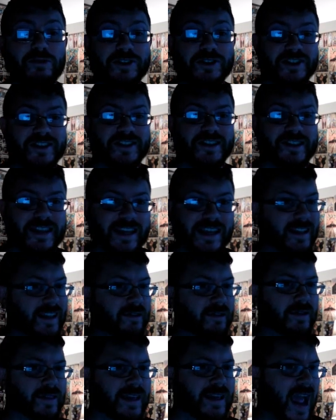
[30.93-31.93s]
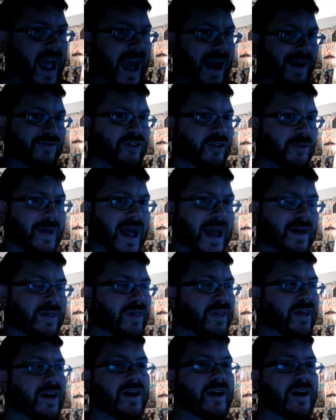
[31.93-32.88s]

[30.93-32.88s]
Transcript: which is dealing with the aftermath